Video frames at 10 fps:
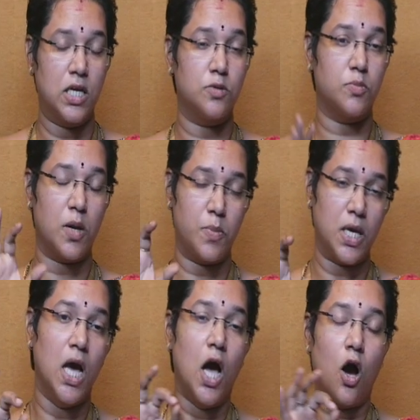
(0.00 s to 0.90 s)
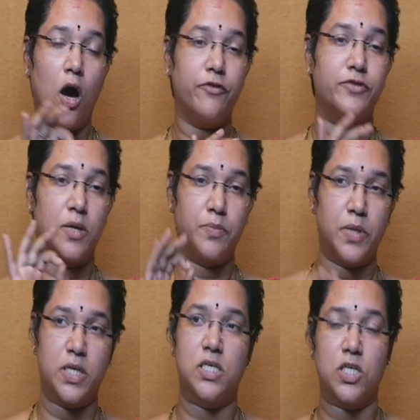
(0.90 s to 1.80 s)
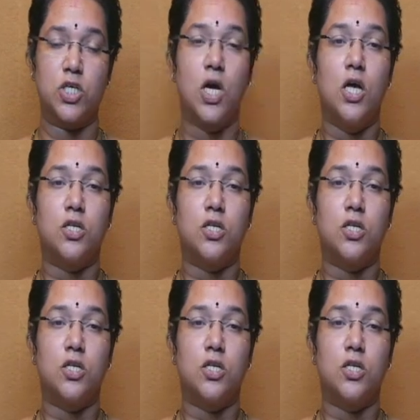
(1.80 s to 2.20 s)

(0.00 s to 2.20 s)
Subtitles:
it may be of some percentage.